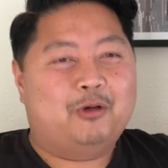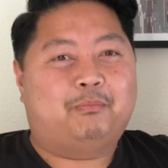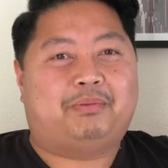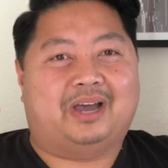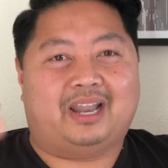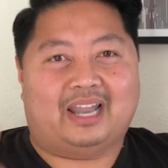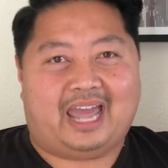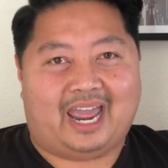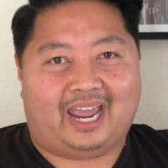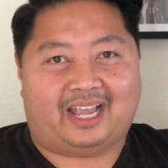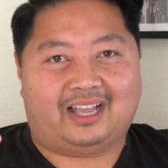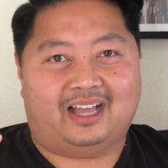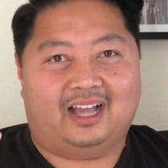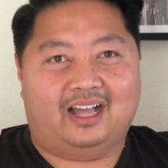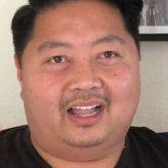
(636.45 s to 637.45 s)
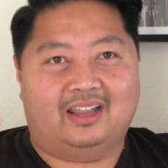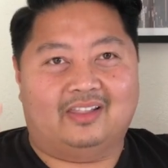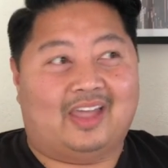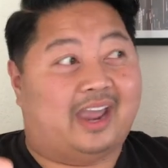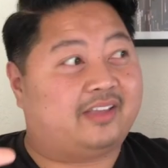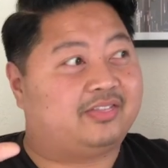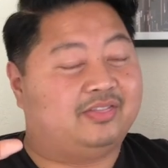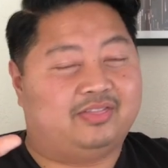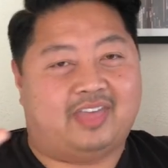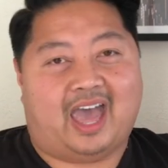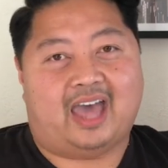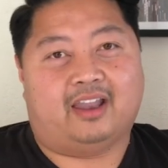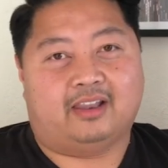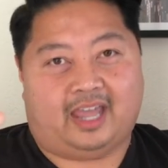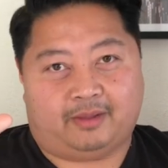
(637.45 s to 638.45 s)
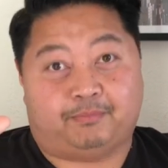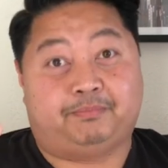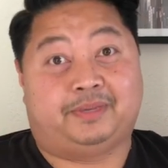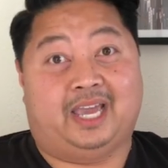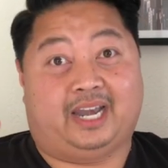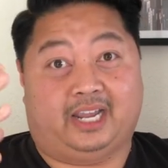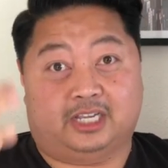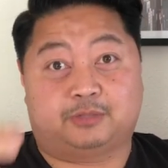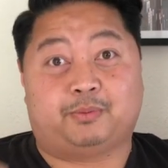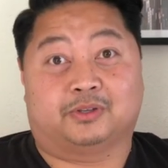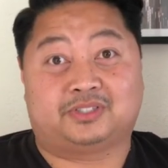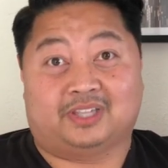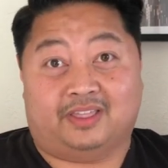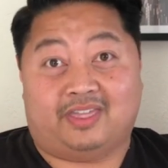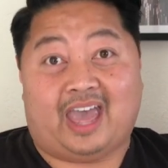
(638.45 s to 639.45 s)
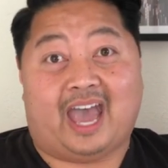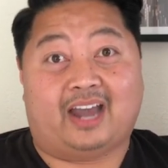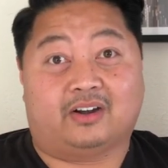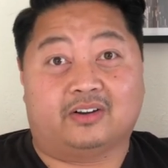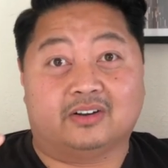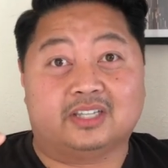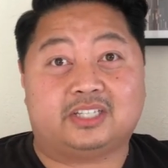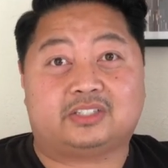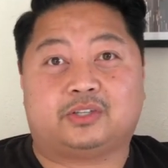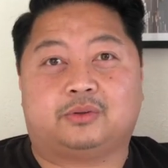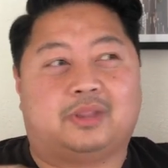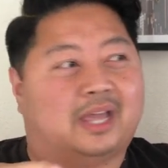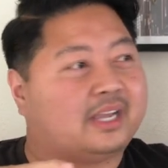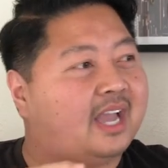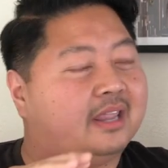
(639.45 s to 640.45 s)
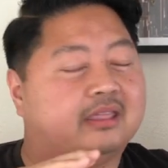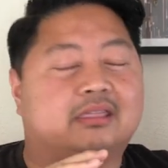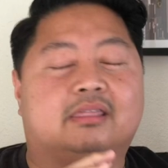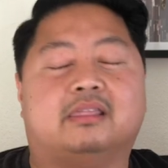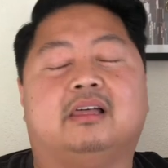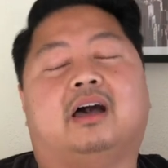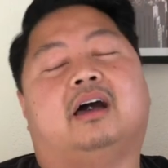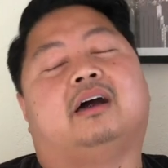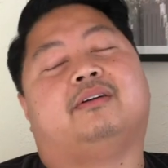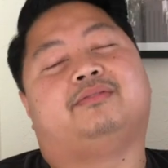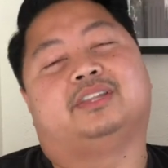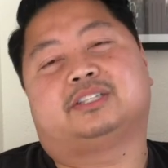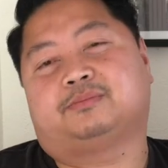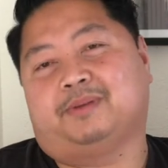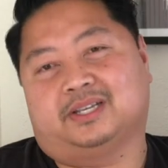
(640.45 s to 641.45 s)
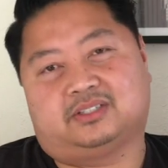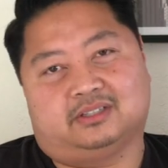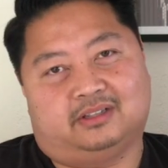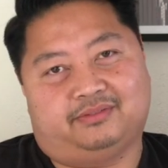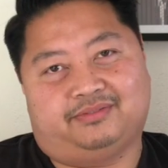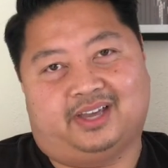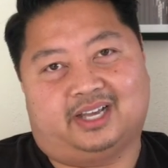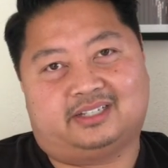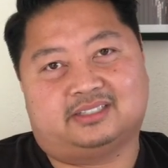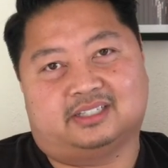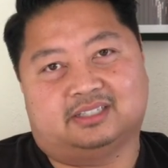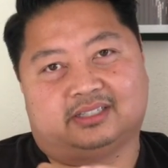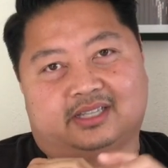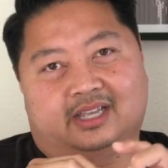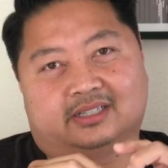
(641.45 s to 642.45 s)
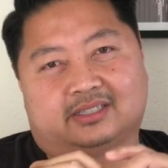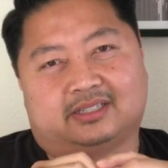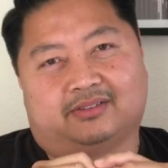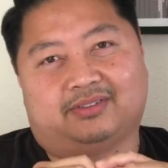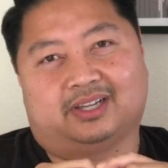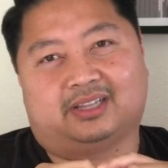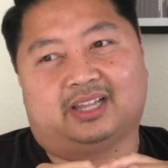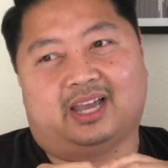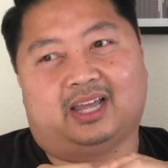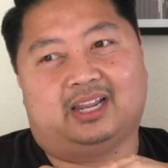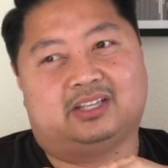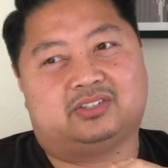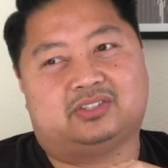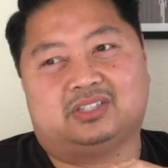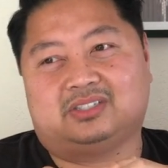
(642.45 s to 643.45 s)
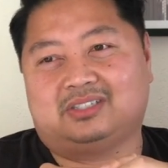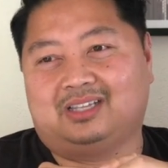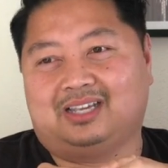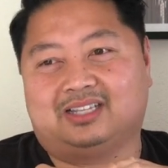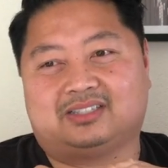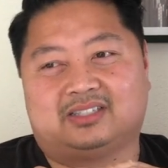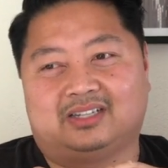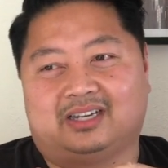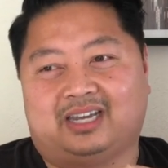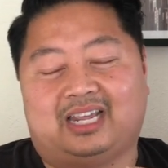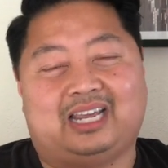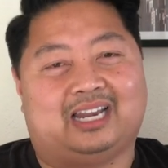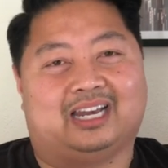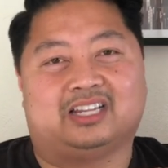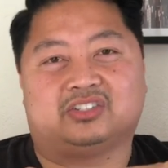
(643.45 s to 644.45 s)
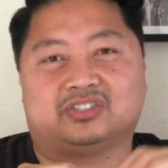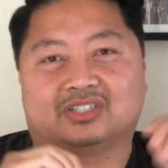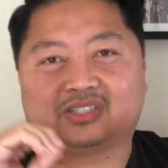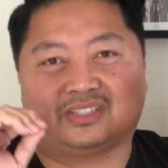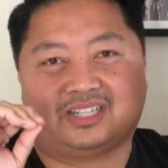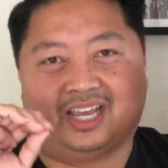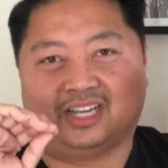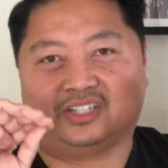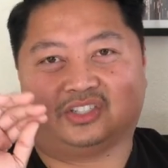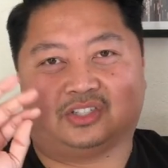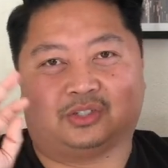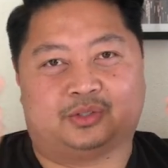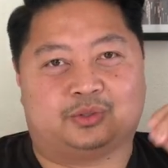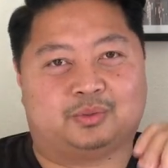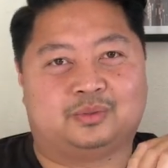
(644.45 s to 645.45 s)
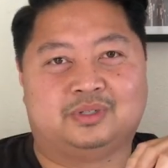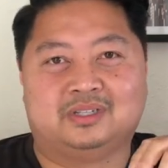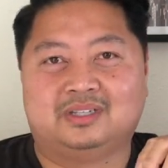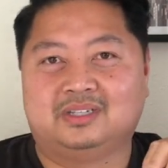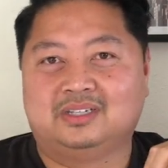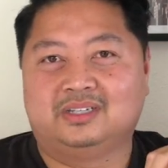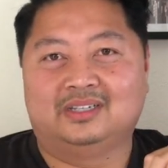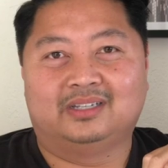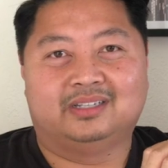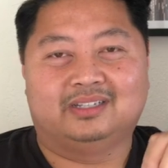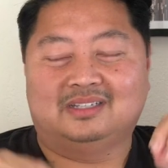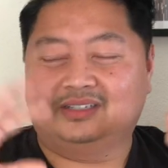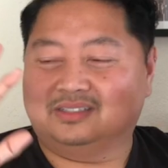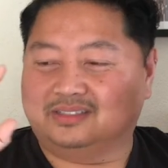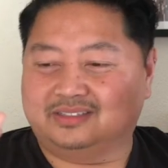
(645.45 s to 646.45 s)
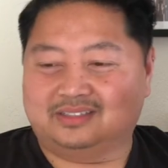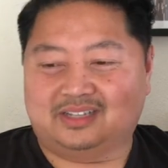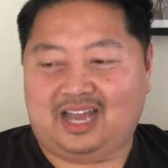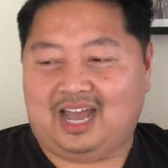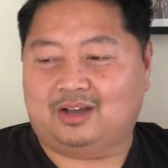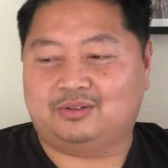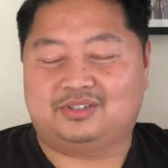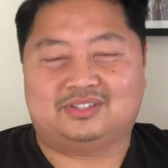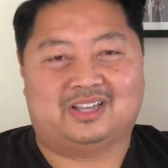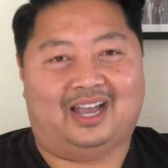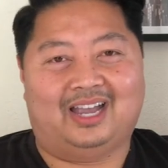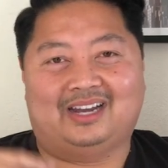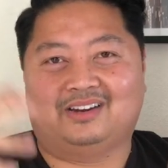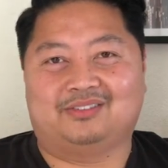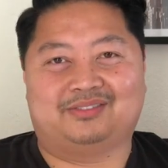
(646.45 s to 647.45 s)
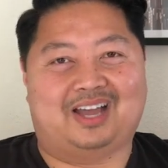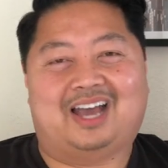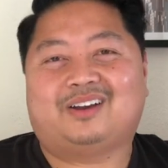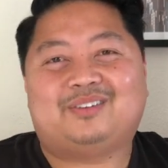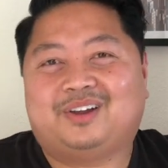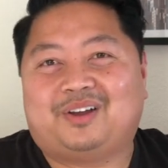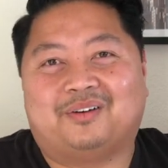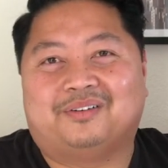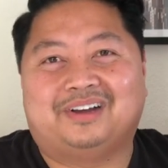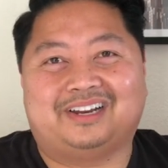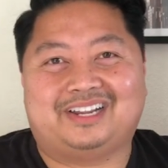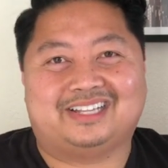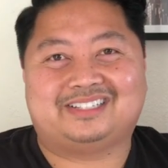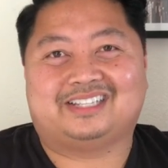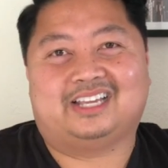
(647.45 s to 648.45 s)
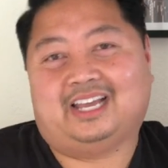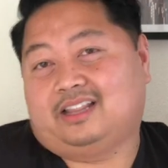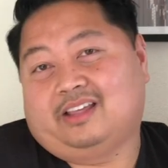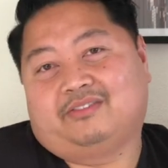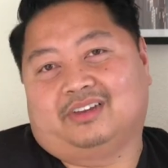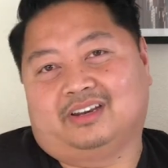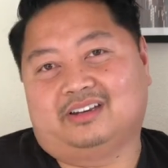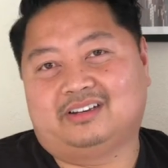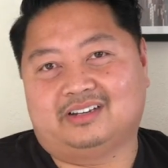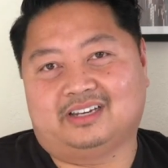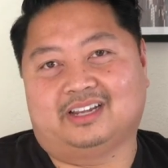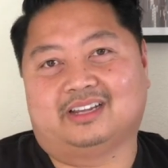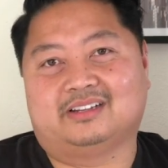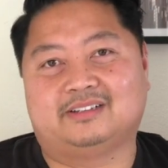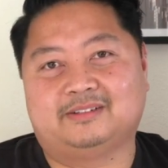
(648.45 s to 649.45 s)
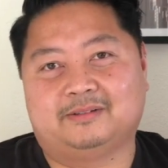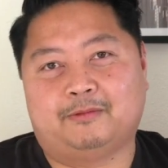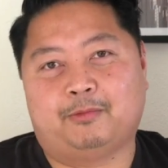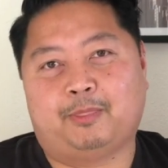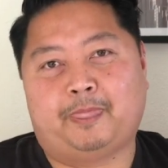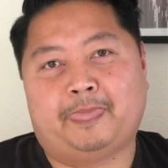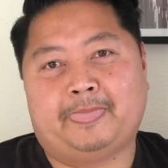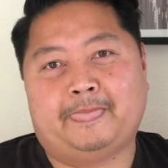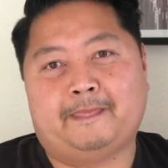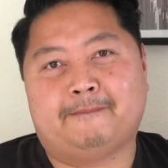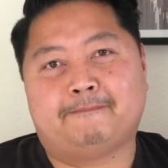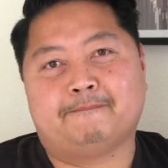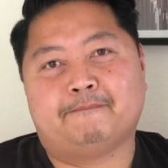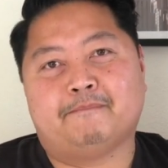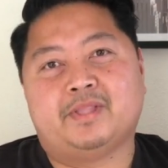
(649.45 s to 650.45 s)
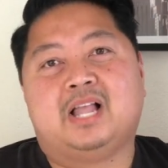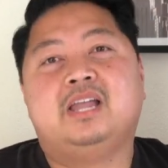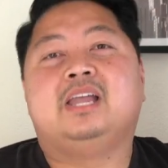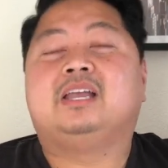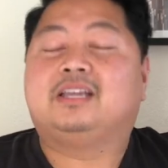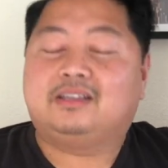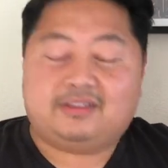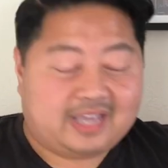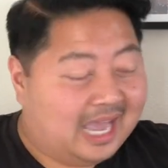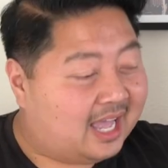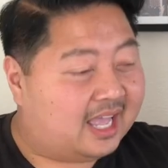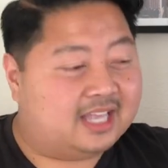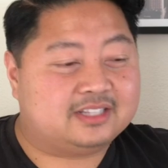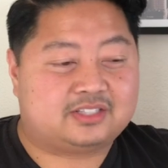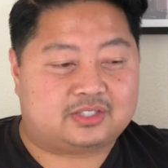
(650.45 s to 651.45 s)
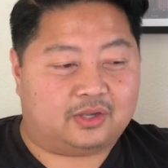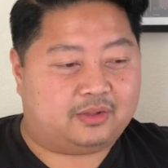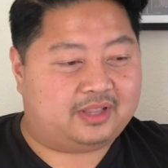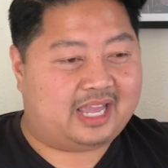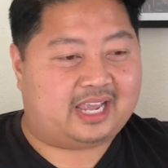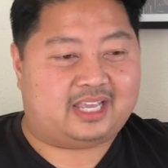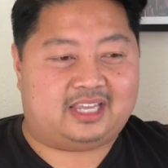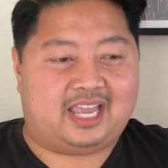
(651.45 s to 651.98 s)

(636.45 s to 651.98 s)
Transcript: But like like that, like getting exposed to that early too. Like I love the special effects and and stuff like that. It's just it's neat. It just takes you outside of I don't know. I, I love it. Well, you're a makeup. Yeah, person, and so like so.